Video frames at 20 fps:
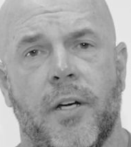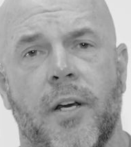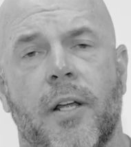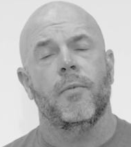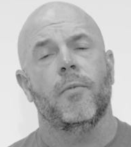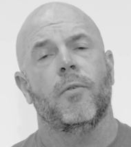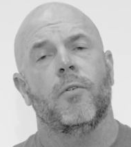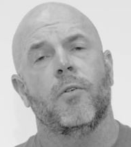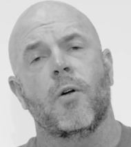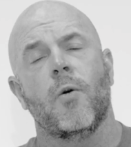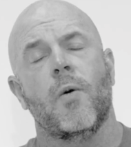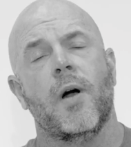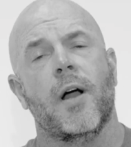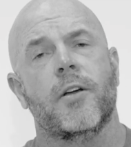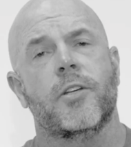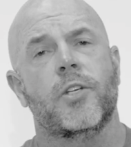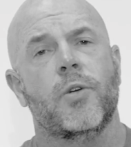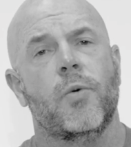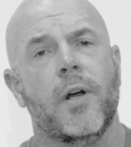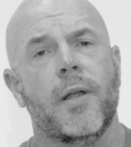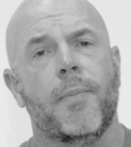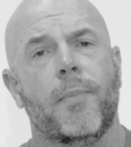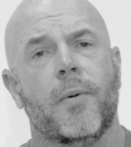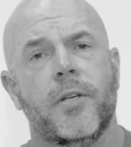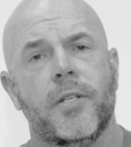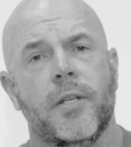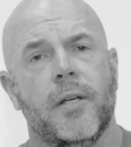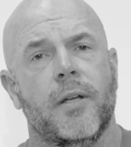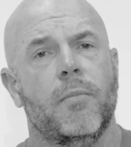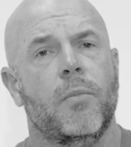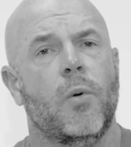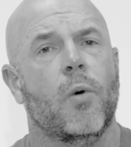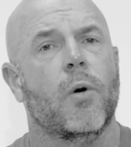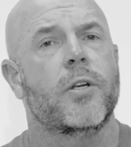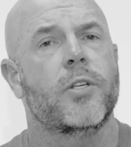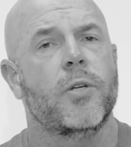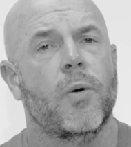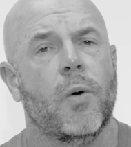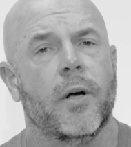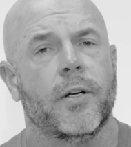it requires 20%
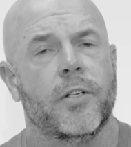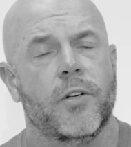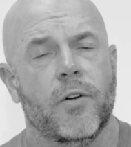more torque